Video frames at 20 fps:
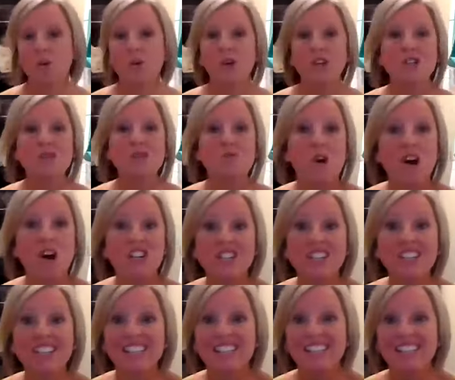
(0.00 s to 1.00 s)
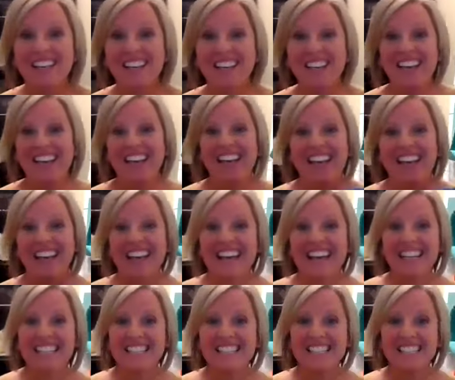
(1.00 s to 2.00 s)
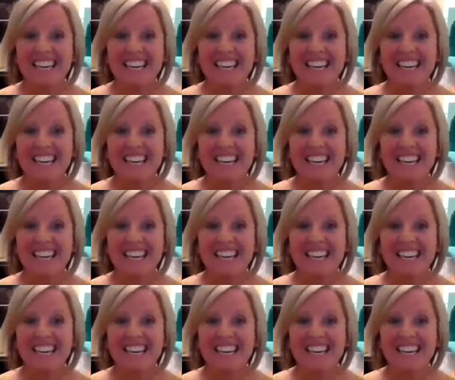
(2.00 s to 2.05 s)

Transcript: going to wash it, and